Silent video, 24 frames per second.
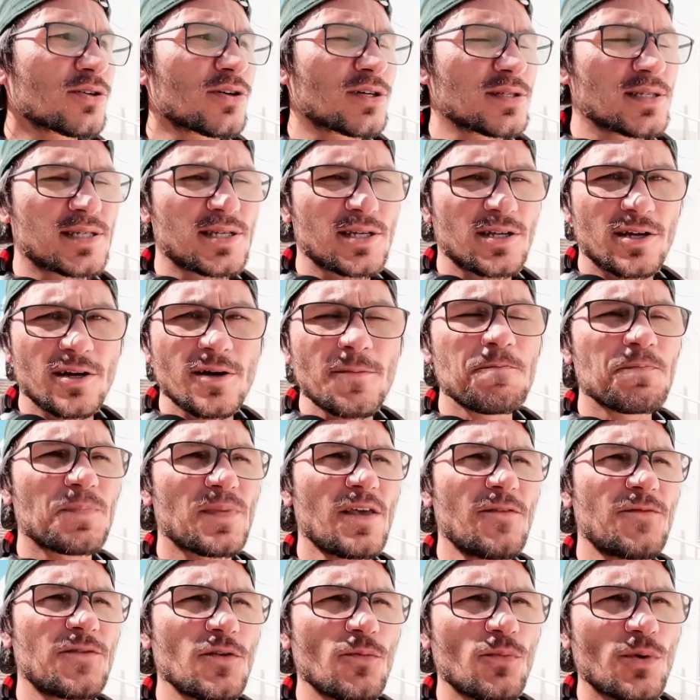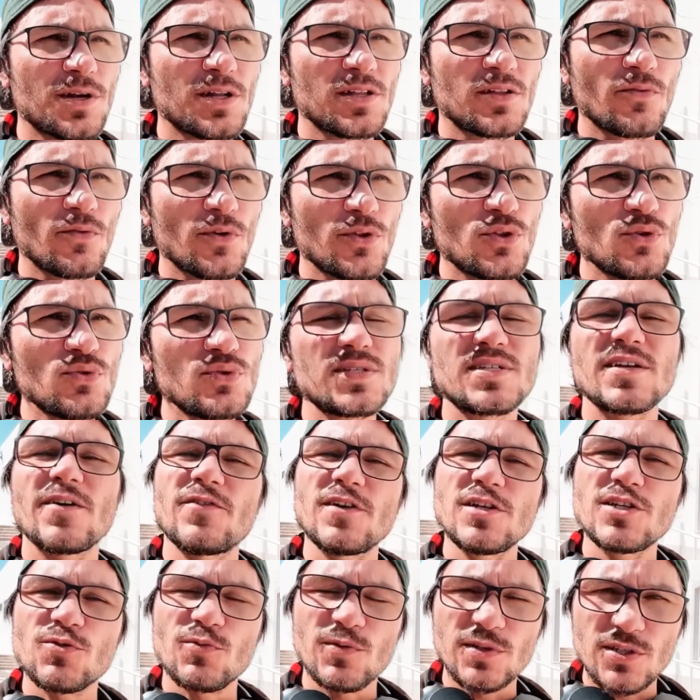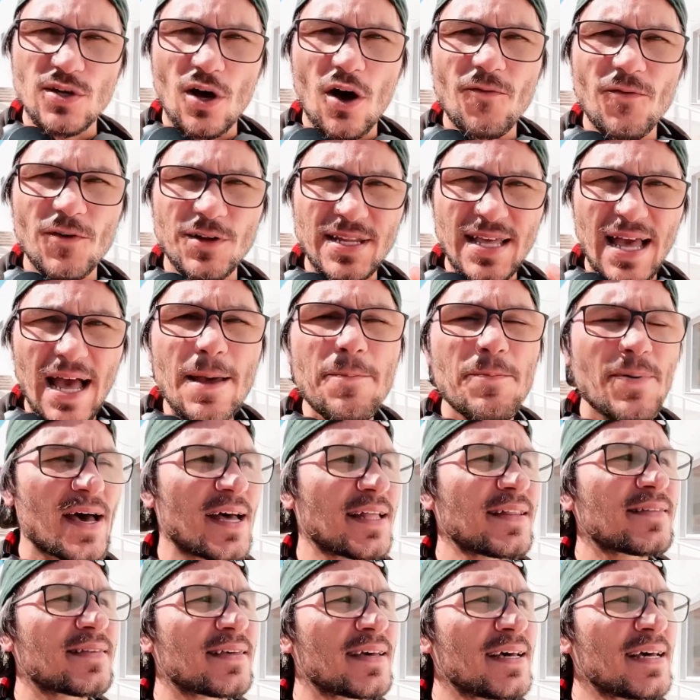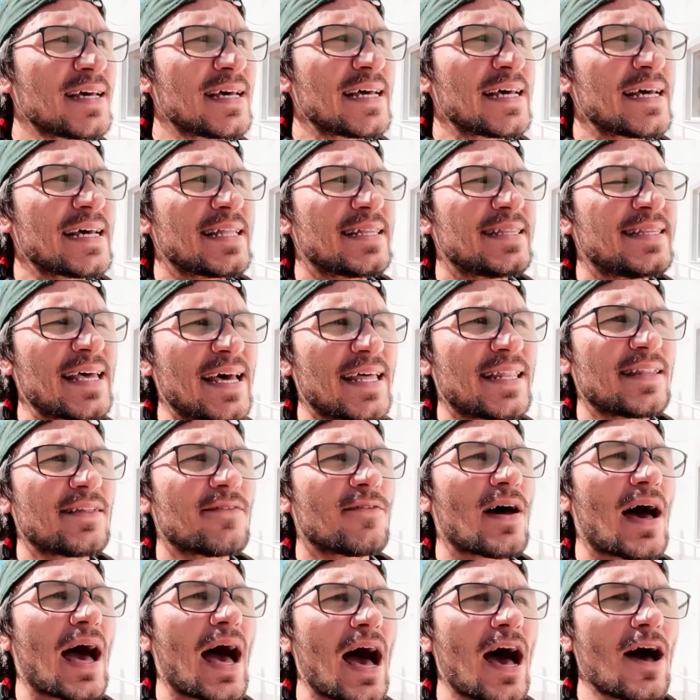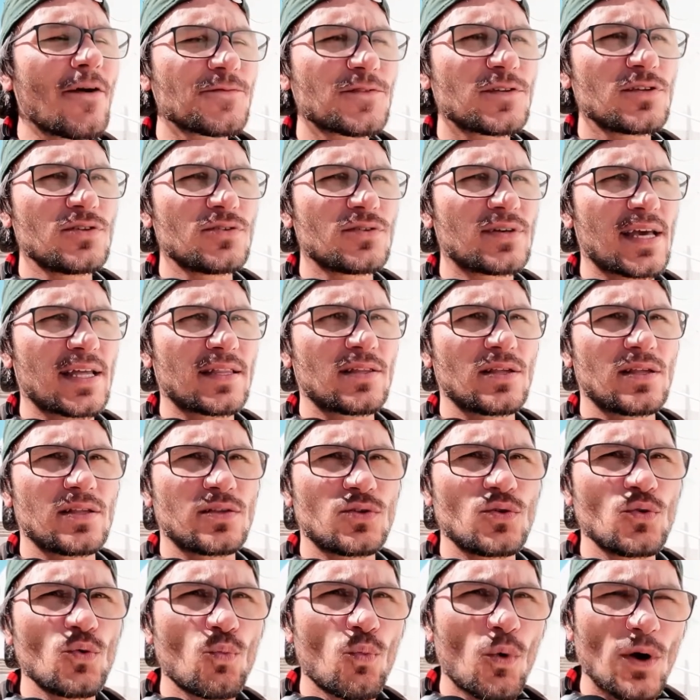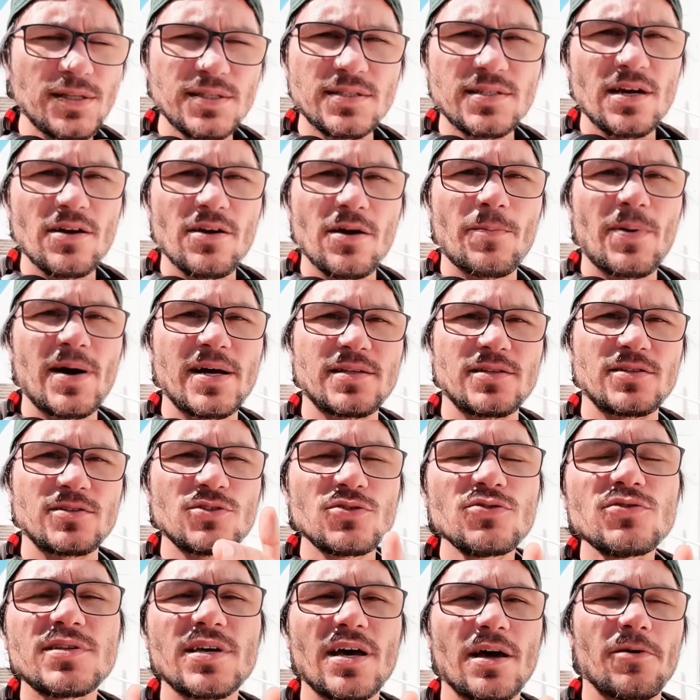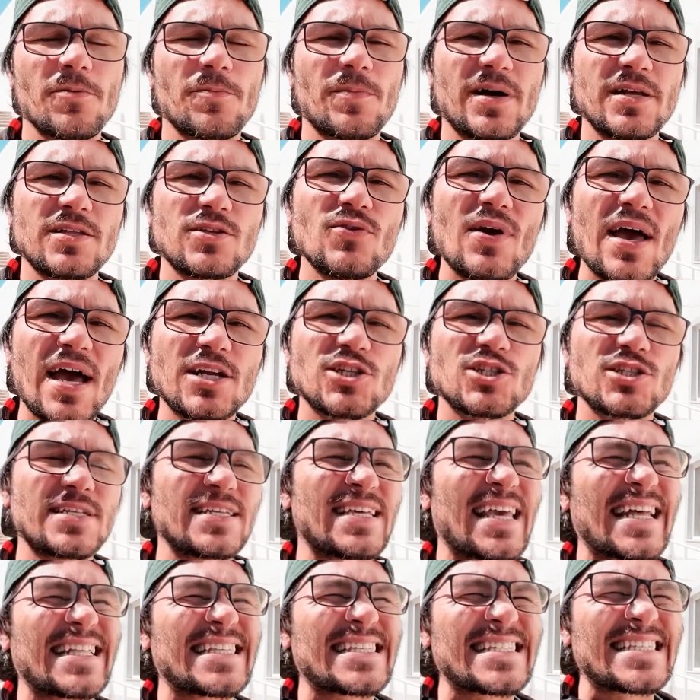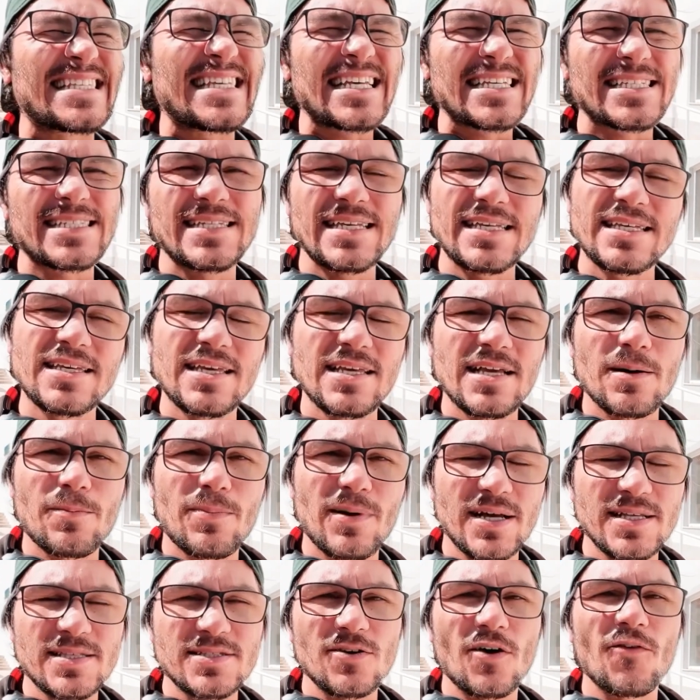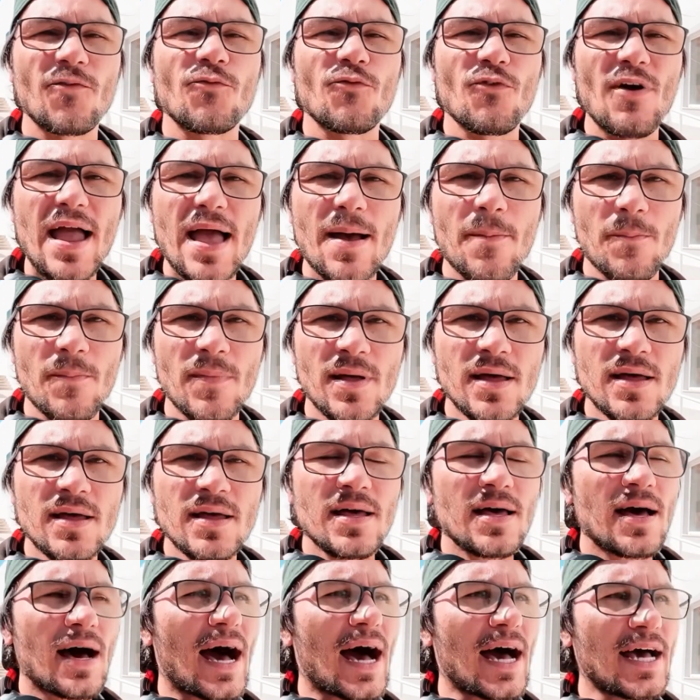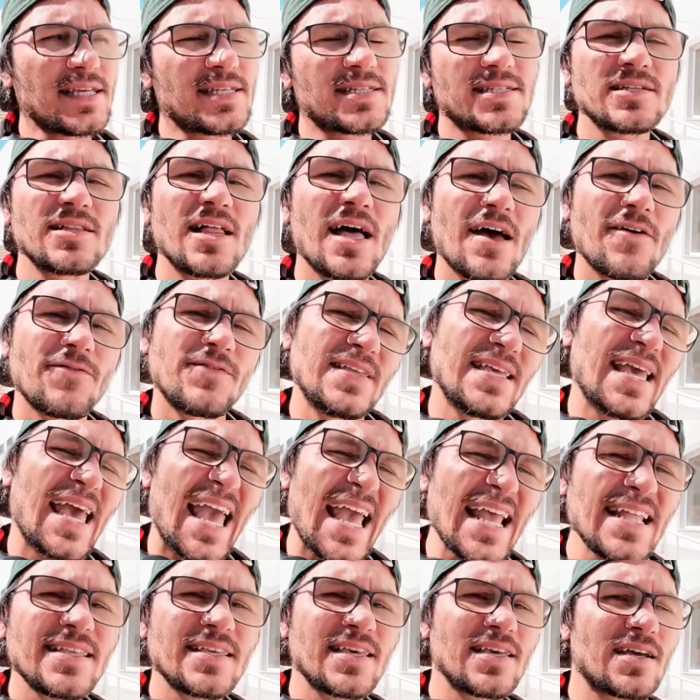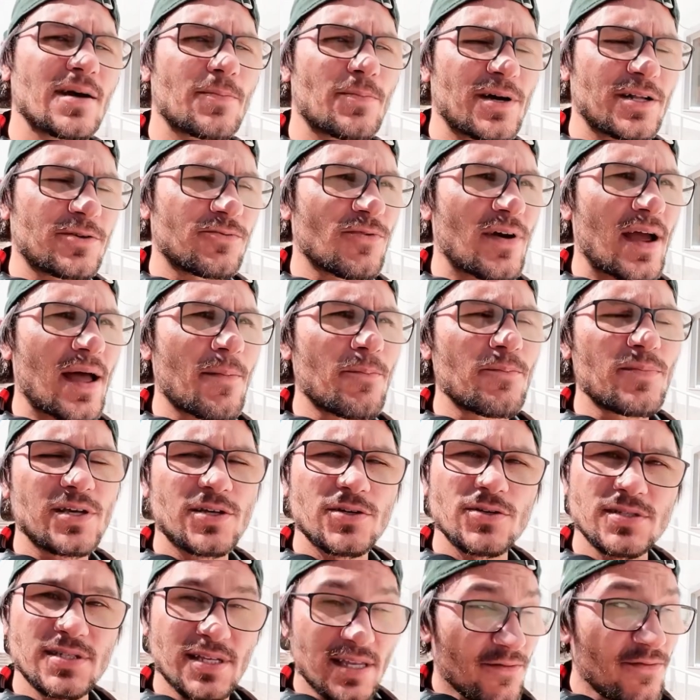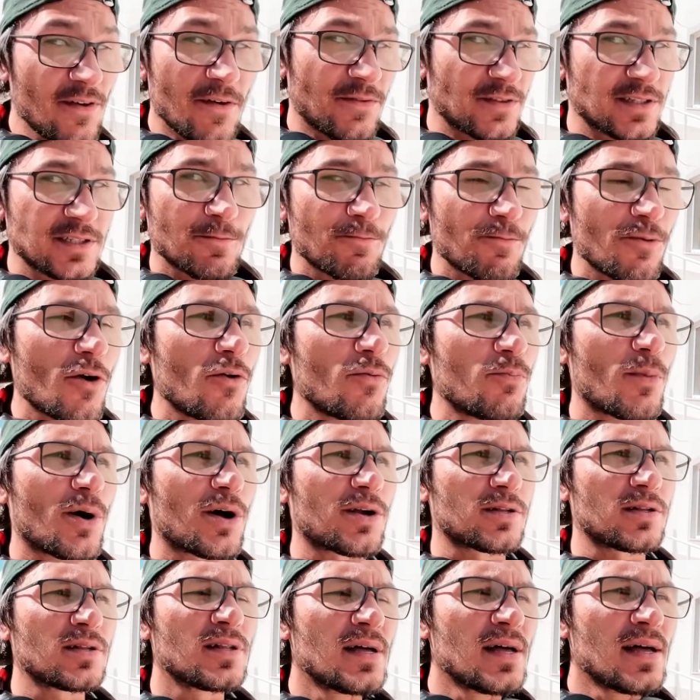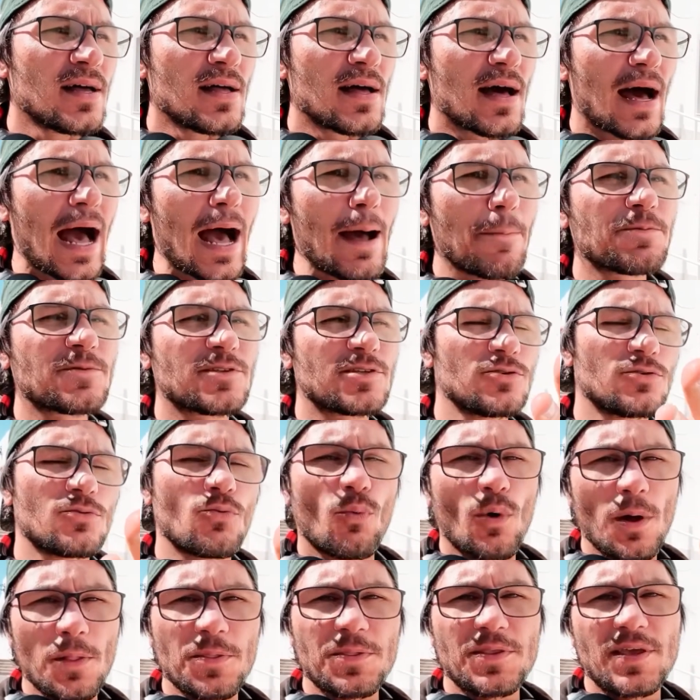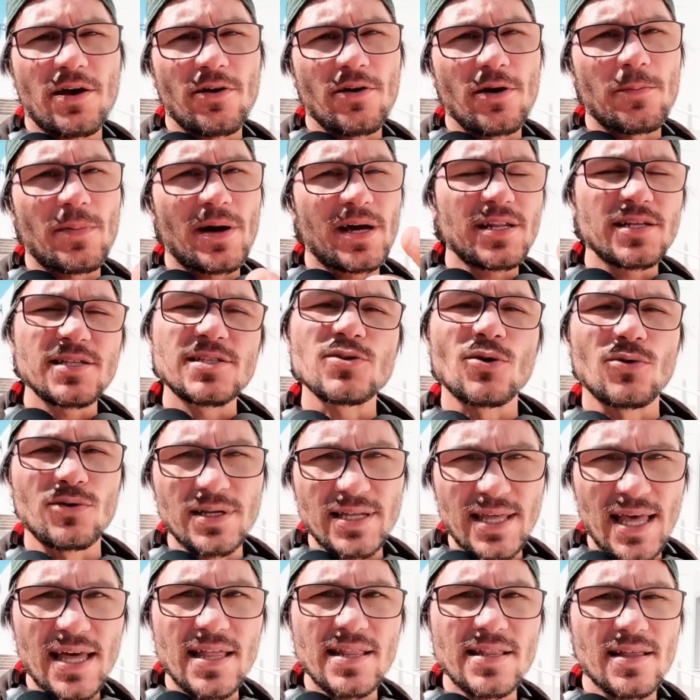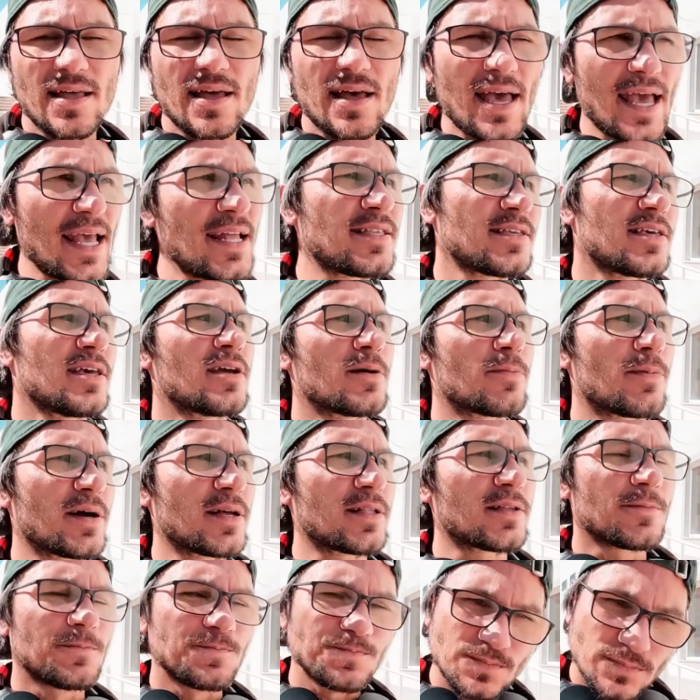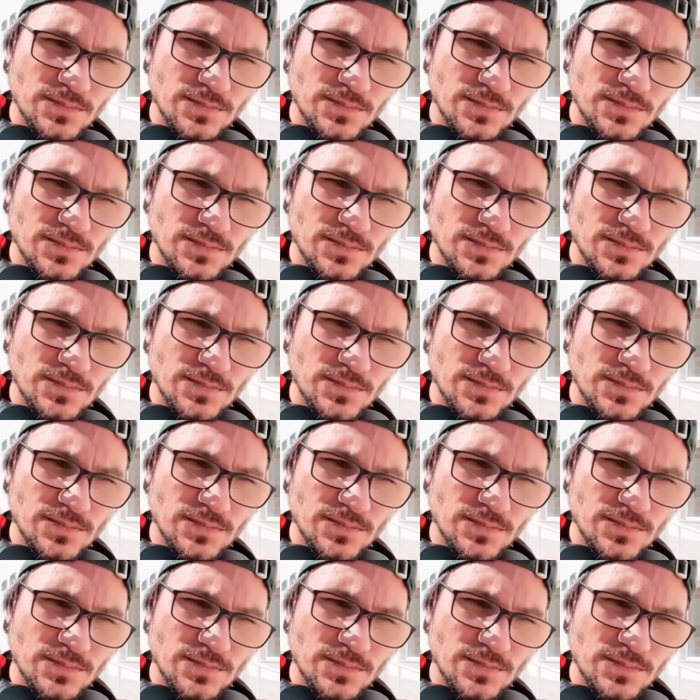consider, if you want to use DaVinci Resolve on the iPad, then after you get to 1 terabyte and 2 terabyte, you actually get 16 gigabytes of RAM. I still have the 8 gigabyte RAM because even if it's a Pro model, up to 1 terabyte, it's only 8 gigabyte.